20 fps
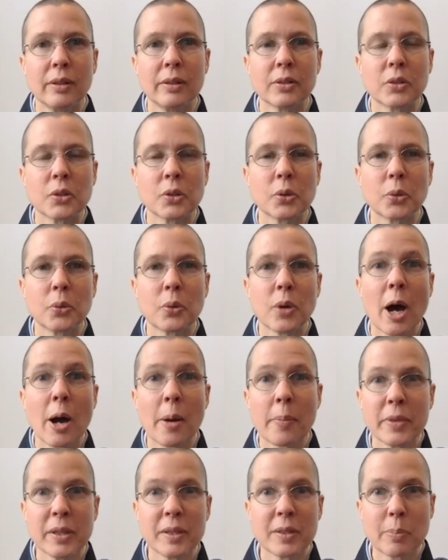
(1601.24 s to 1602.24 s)
So
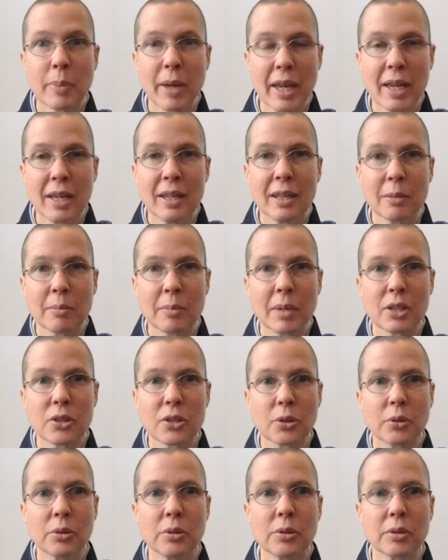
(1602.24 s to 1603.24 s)
this pain in my
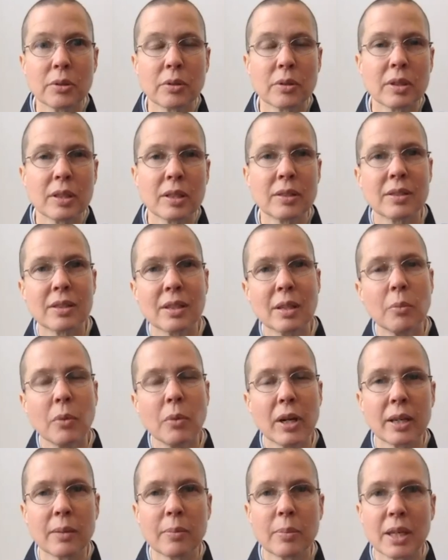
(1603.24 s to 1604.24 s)
shoulder in some
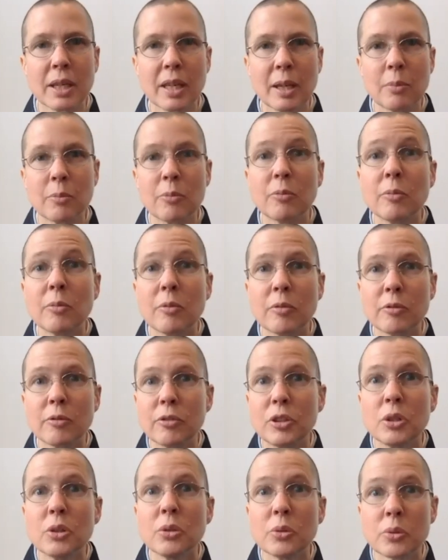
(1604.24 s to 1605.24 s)
way became
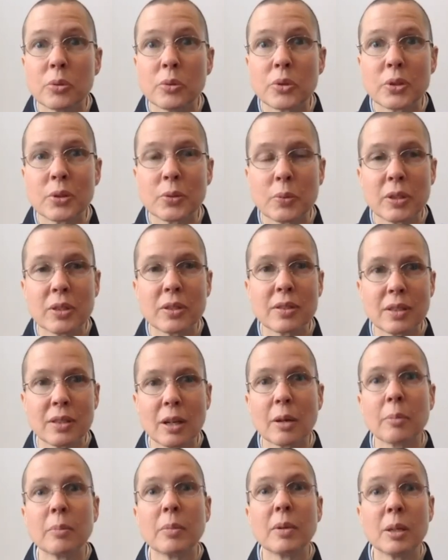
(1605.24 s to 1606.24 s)
fused with
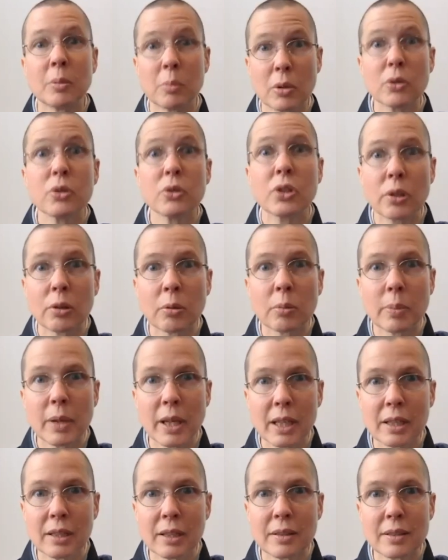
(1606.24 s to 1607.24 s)
some emotional
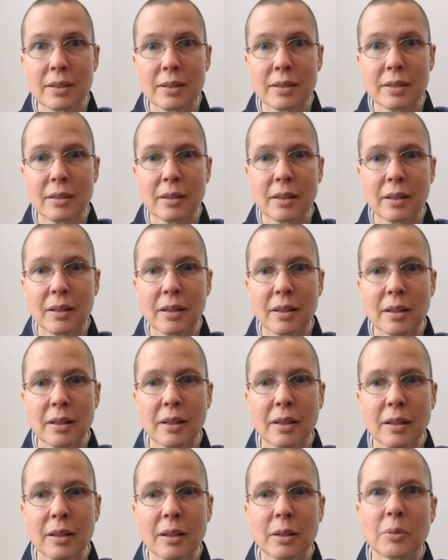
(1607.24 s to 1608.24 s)
pains.
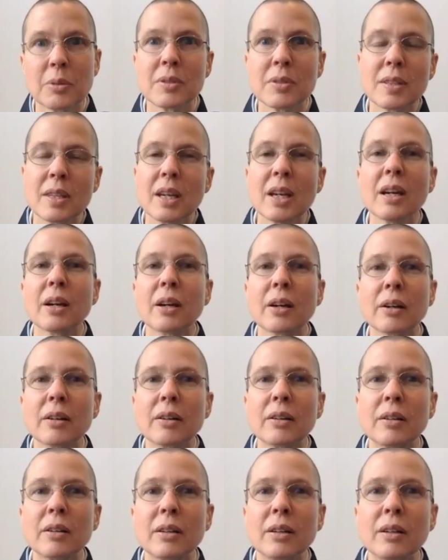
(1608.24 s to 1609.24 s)
It was
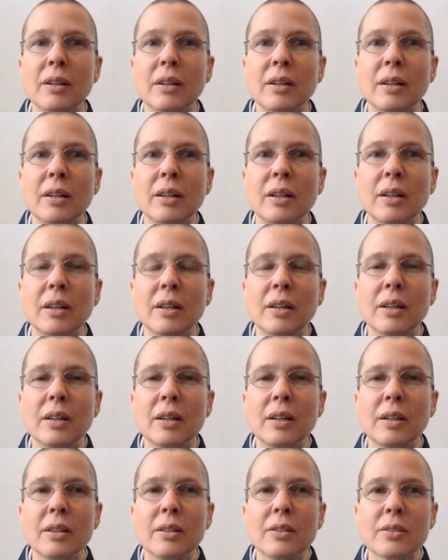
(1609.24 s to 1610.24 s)
there.
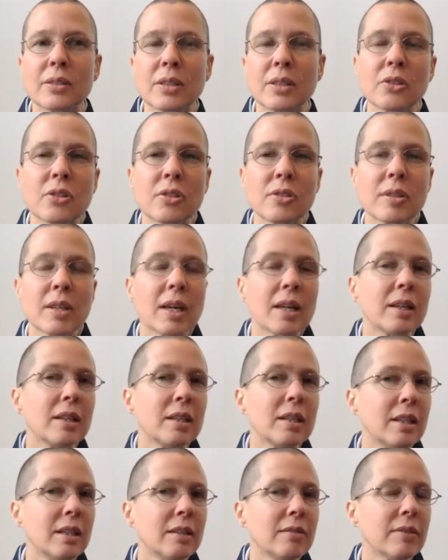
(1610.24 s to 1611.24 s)
Such that
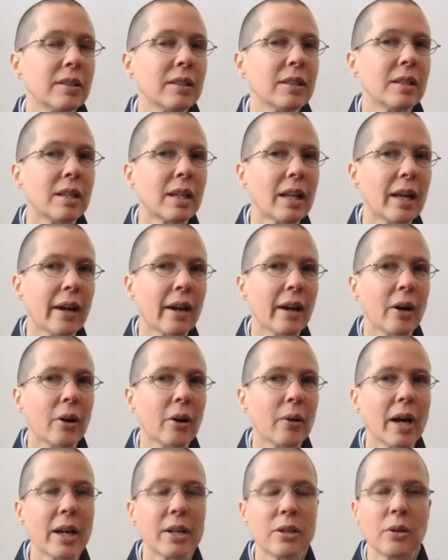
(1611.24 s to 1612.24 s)
even
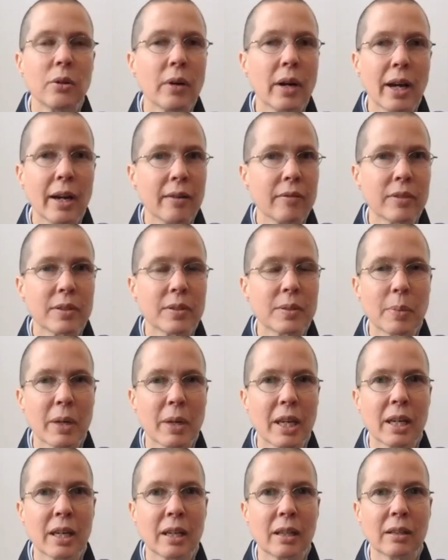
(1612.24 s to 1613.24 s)
now, I don't have this
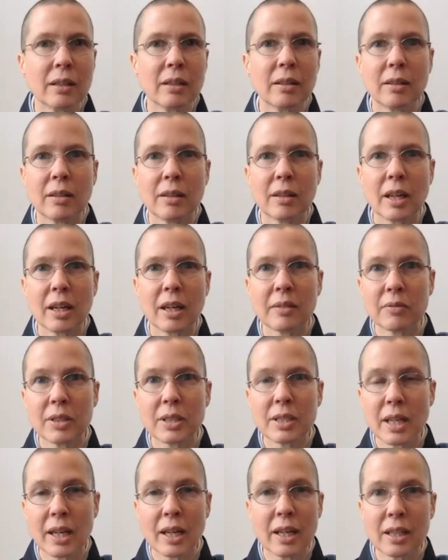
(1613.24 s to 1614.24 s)
pain every
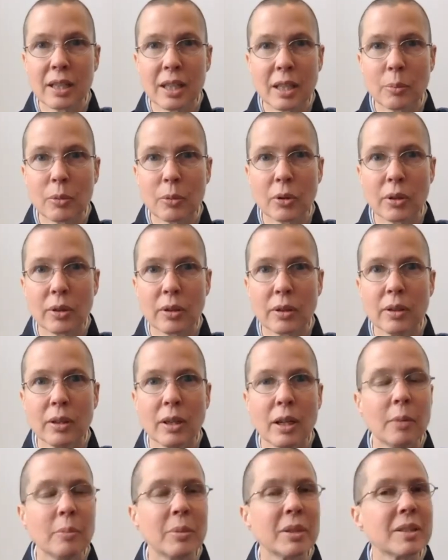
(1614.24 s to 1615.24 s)
day anymore.
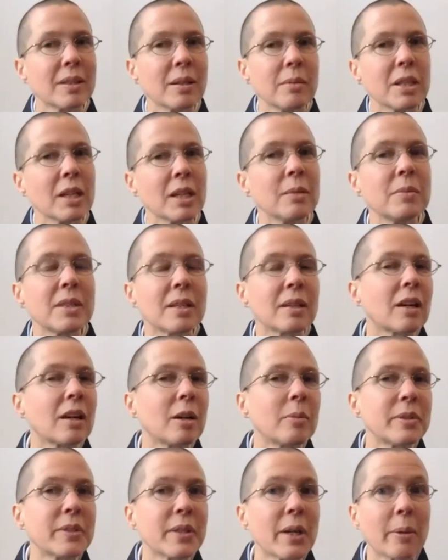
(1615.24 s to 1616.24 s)
But sometimes it
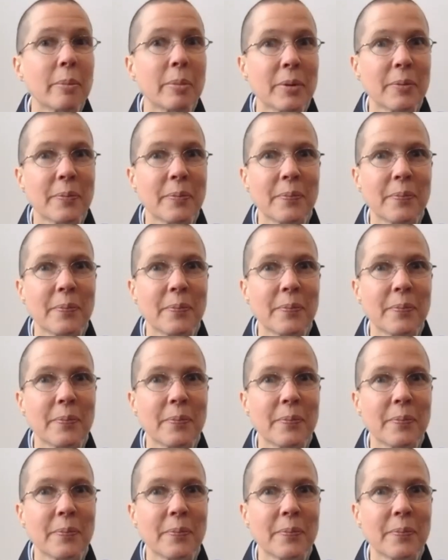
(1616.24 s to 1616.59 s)
comes up.